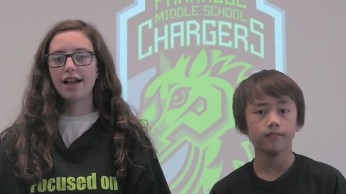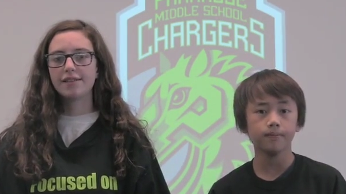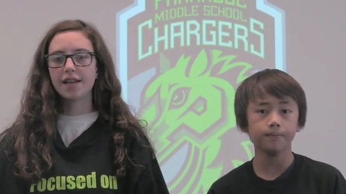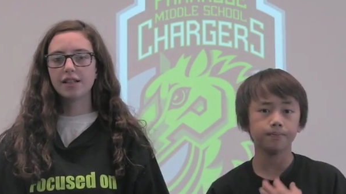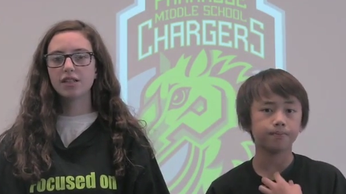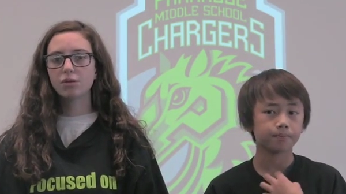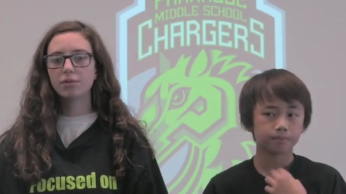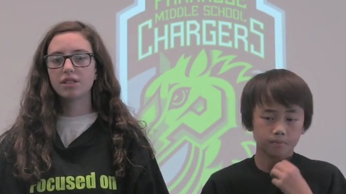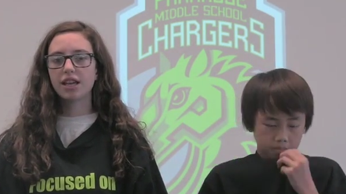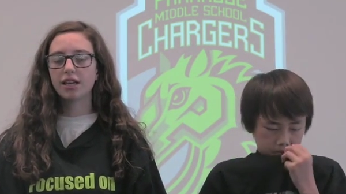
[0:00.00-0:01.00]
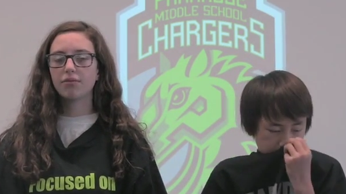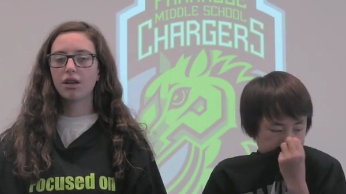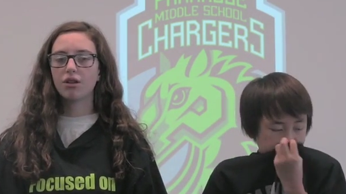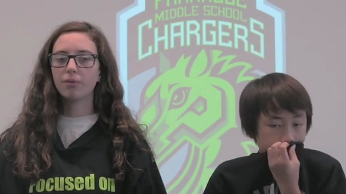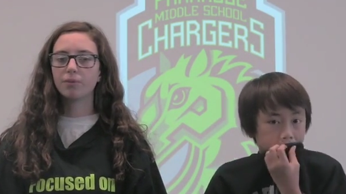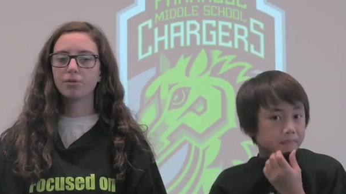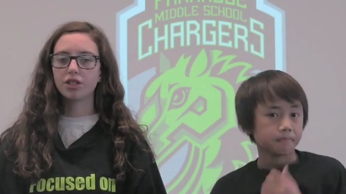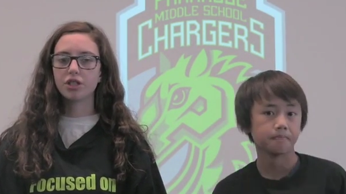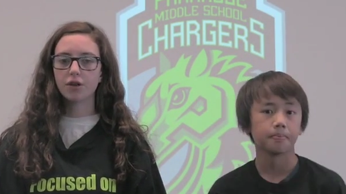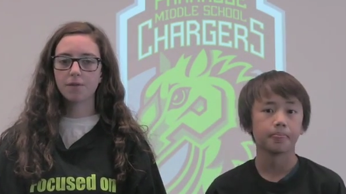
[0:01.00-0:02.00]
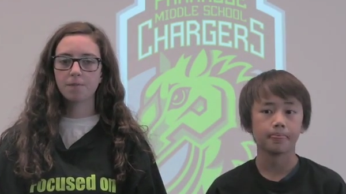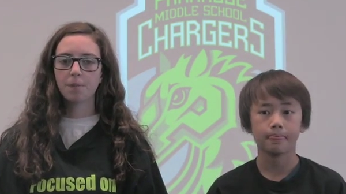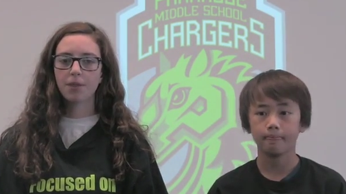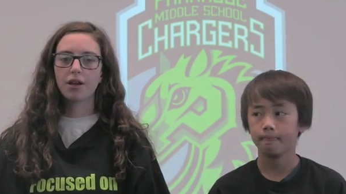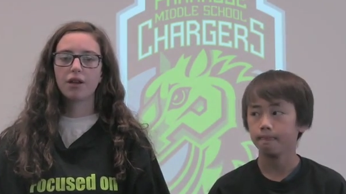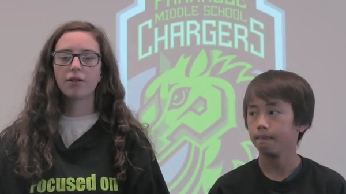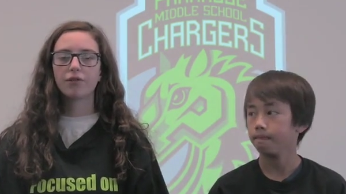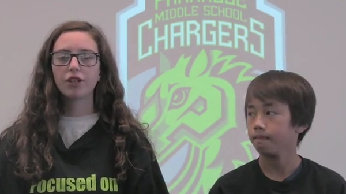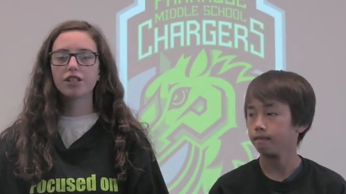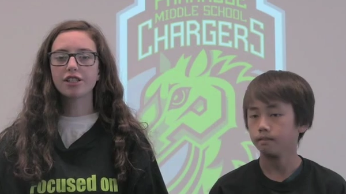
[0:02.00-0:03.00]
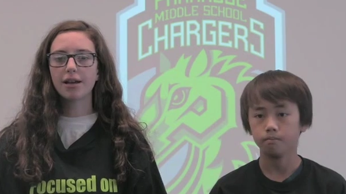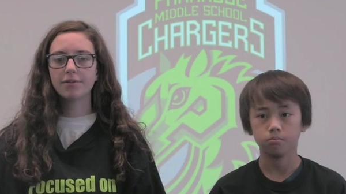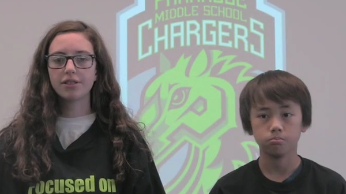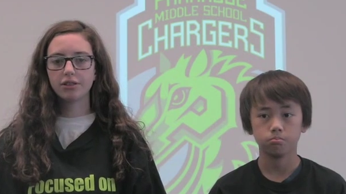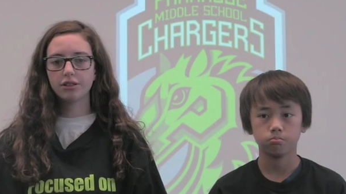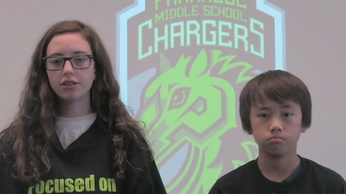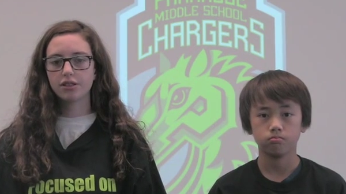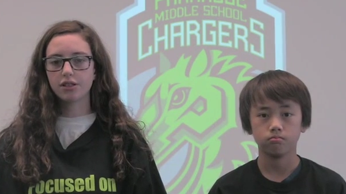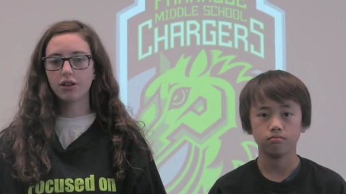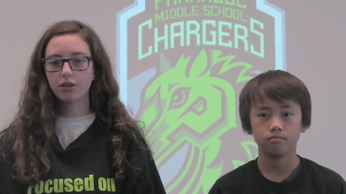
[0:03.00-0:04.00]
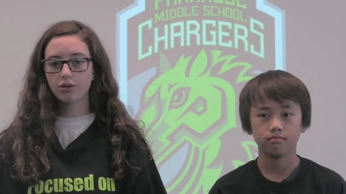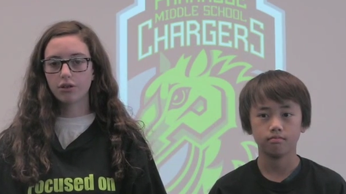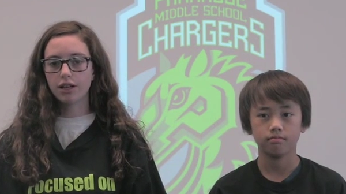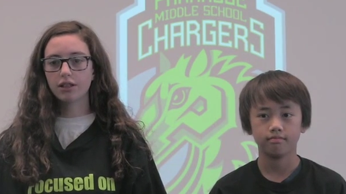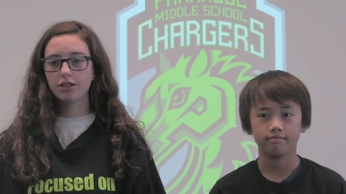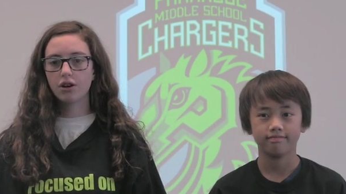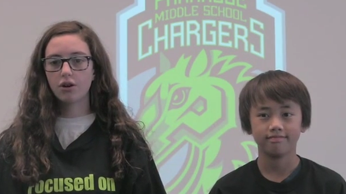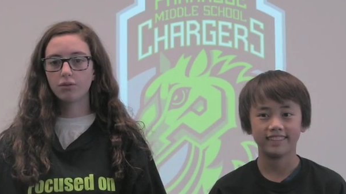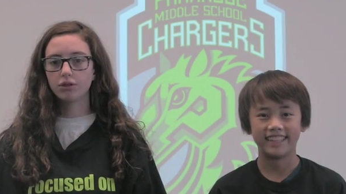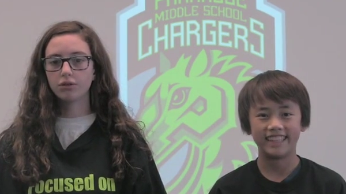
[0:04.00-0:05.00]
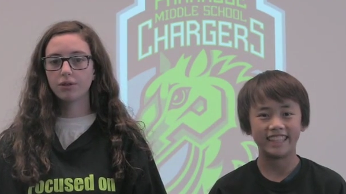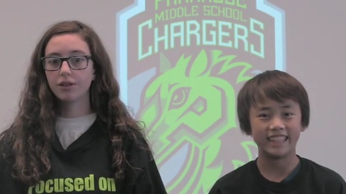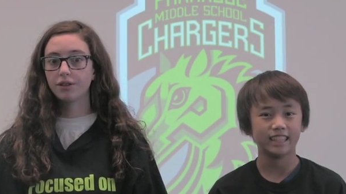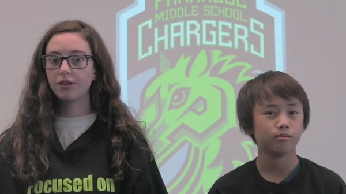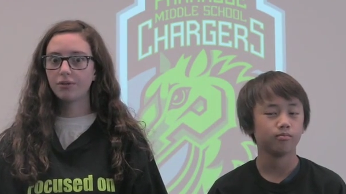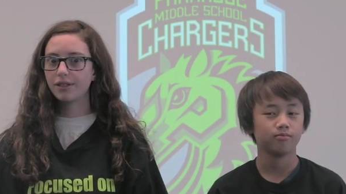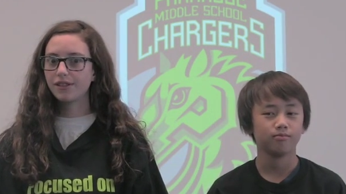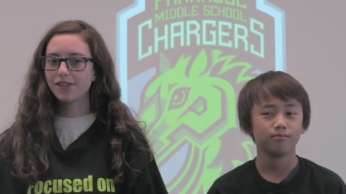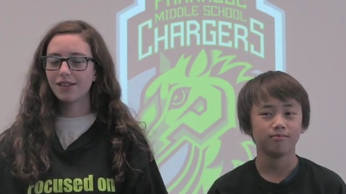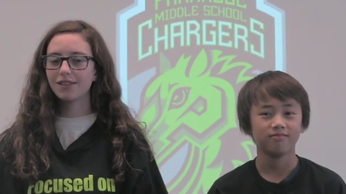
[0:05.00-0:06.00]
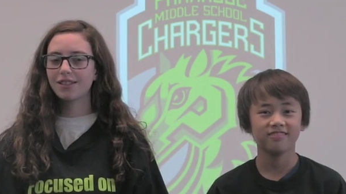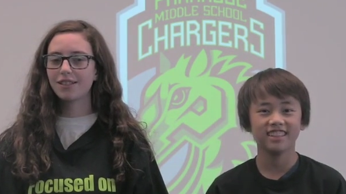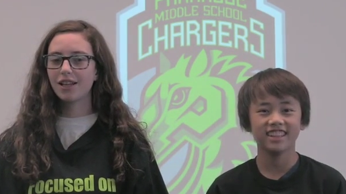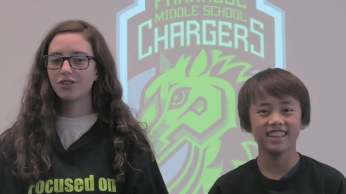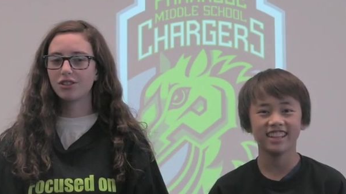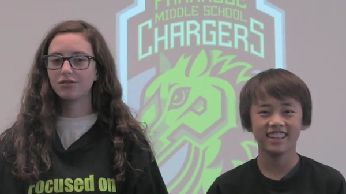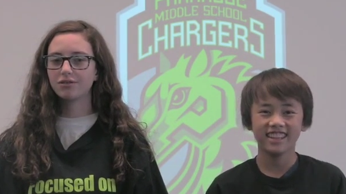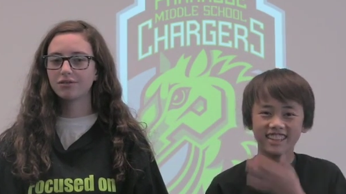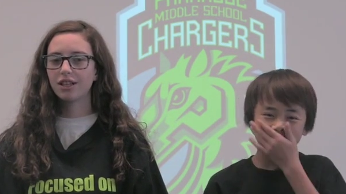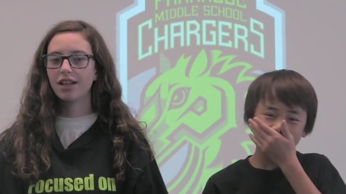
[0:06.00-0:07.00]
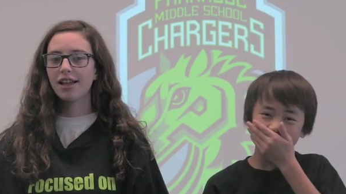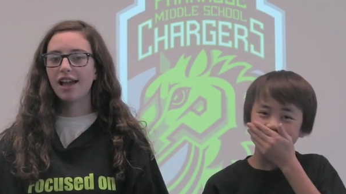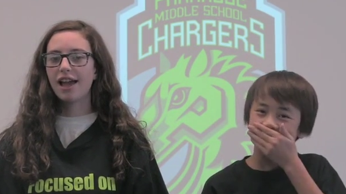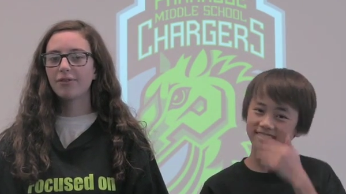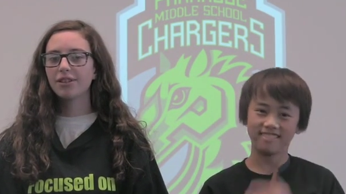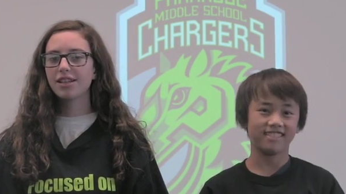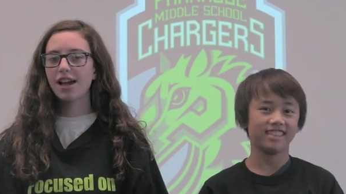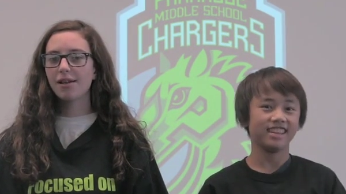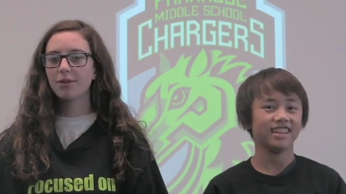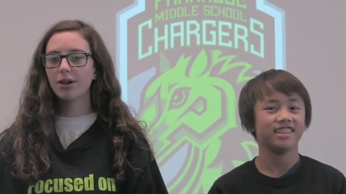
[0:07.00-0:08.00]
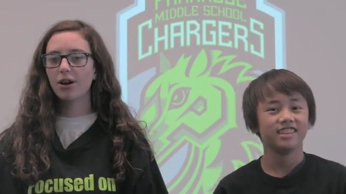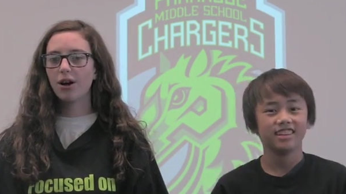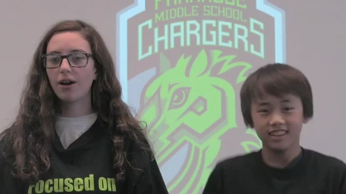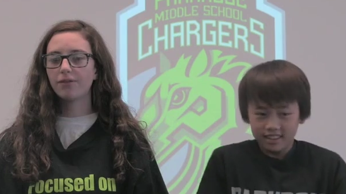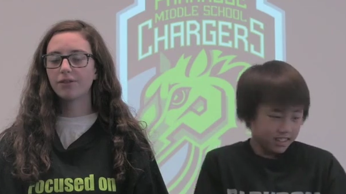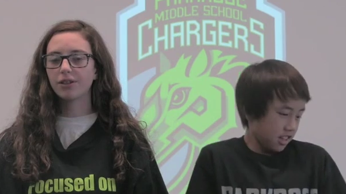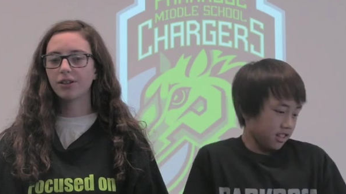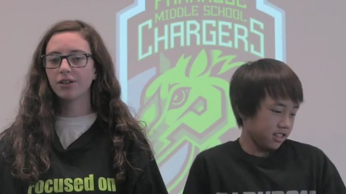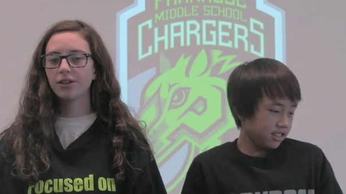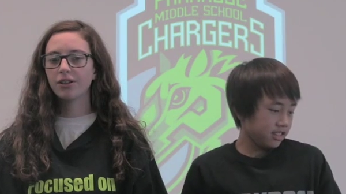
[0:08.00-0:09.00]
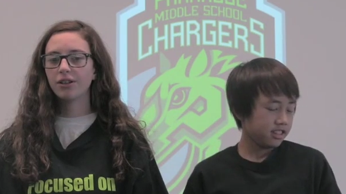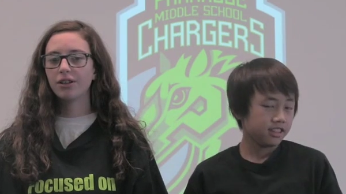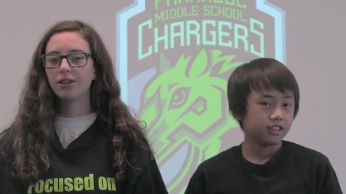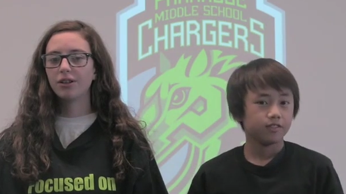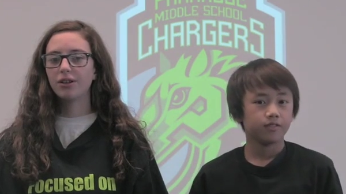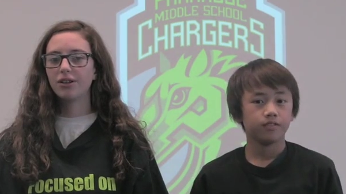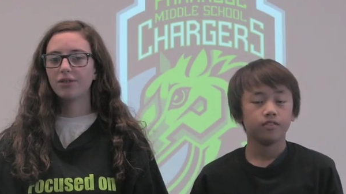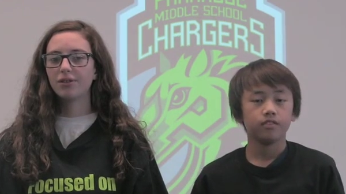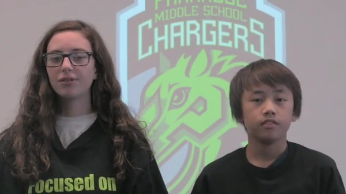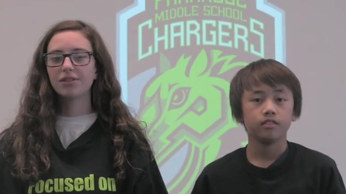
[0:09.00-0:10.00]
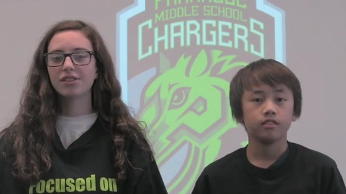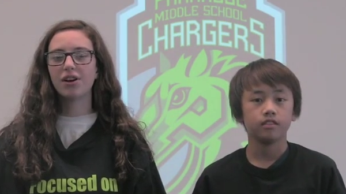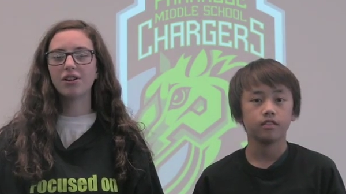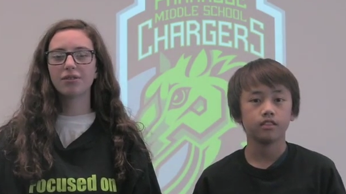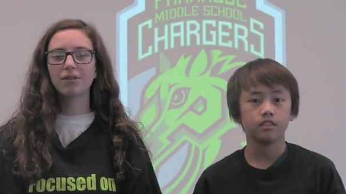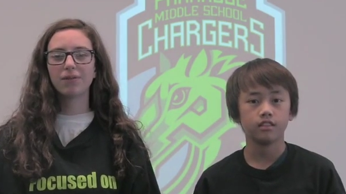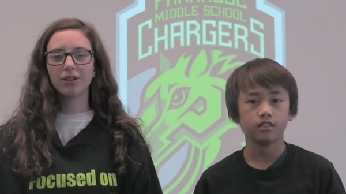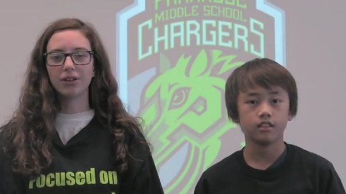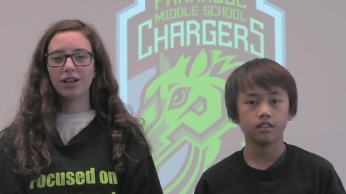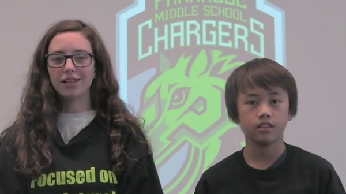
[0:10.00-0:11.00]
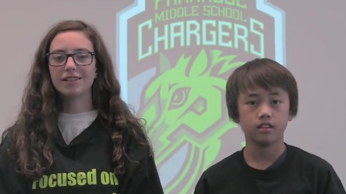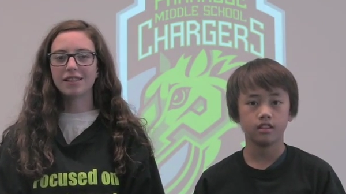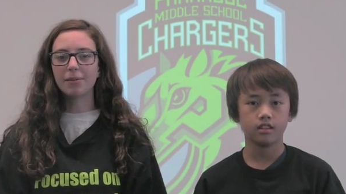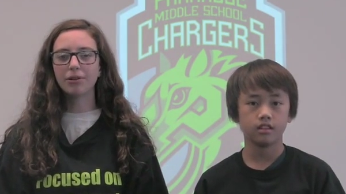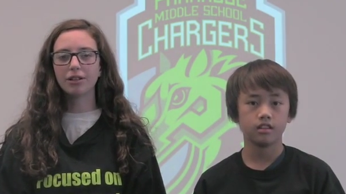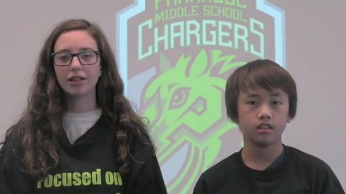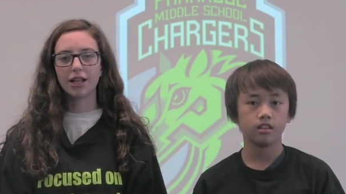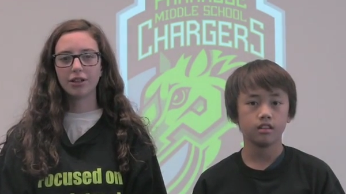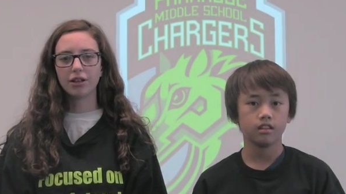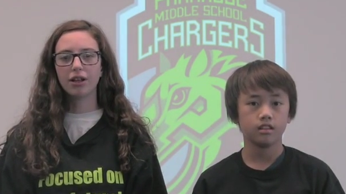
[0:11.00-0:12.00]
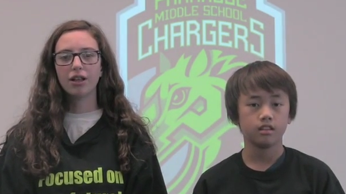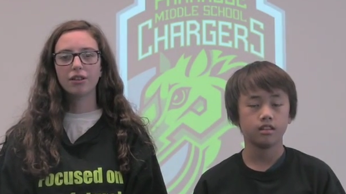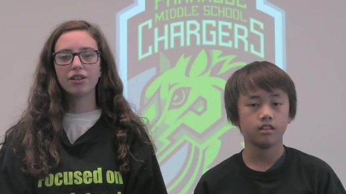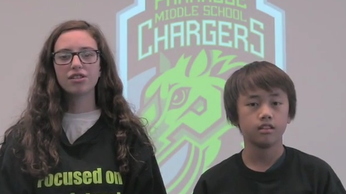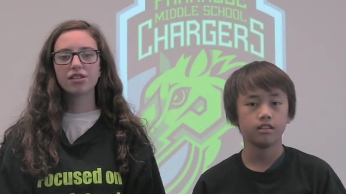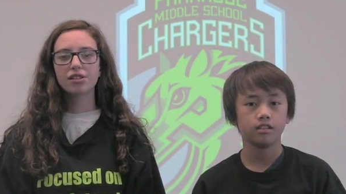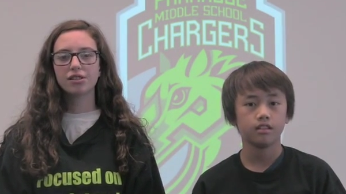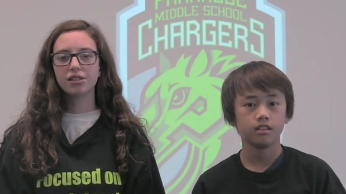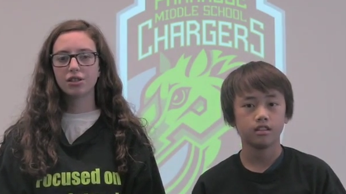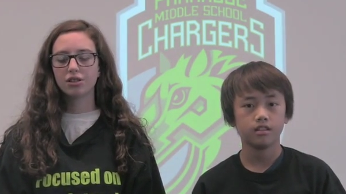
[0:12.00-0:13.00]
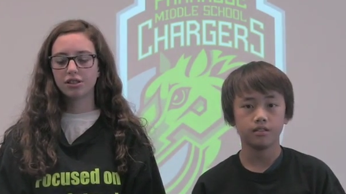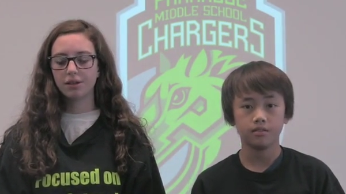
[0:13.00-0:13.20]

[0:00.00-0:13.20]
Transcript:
Speaker 1: Attendance will be taken by the homeroom teacher. The first time a student does not go directly to homeroom, they will be assigned a detention. Every time thereafter will result in a referral and step on the ladder. This is considered